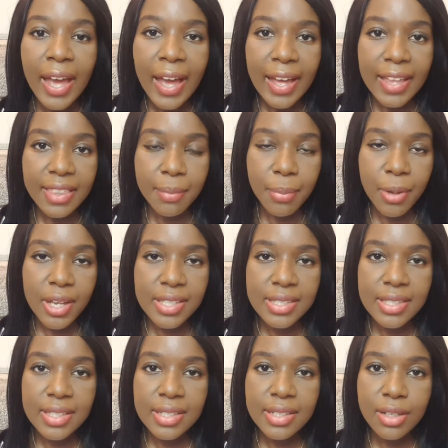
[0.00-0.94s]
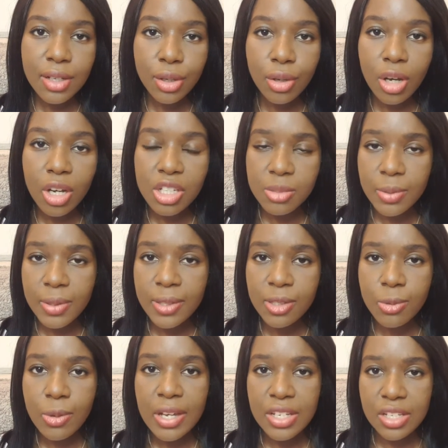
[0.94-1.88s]
And the person who asked me
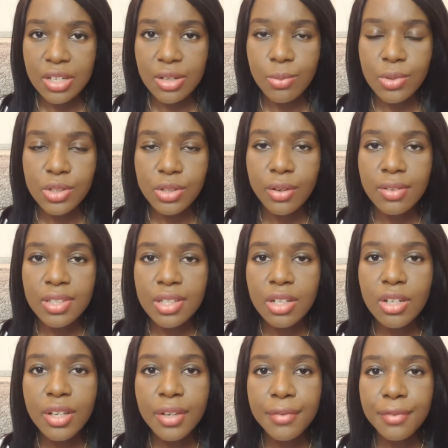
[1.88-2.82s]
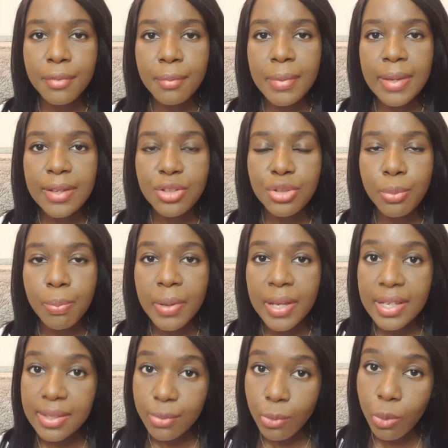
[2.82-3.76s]
this question was obviously looking for me to
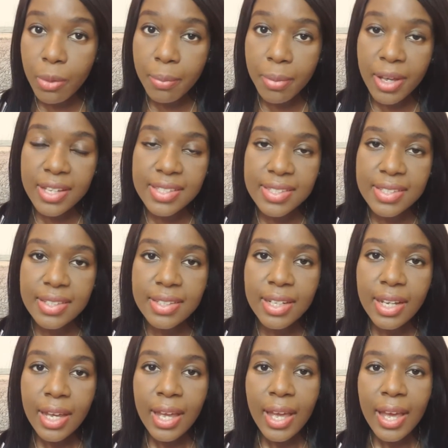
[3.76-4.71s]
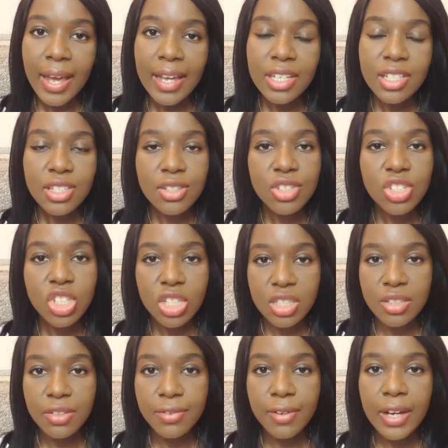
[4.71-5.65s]
pick one person and to
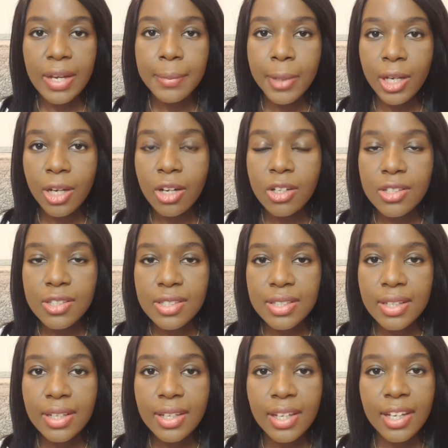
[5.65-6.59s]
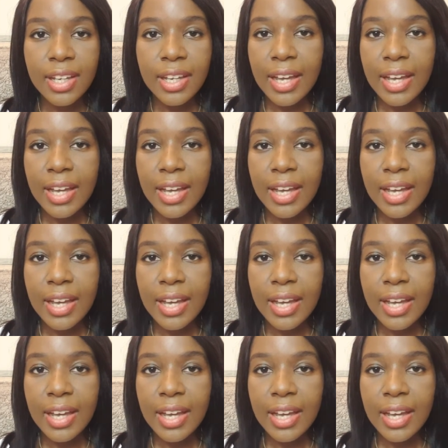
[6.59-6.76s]
justify my answer.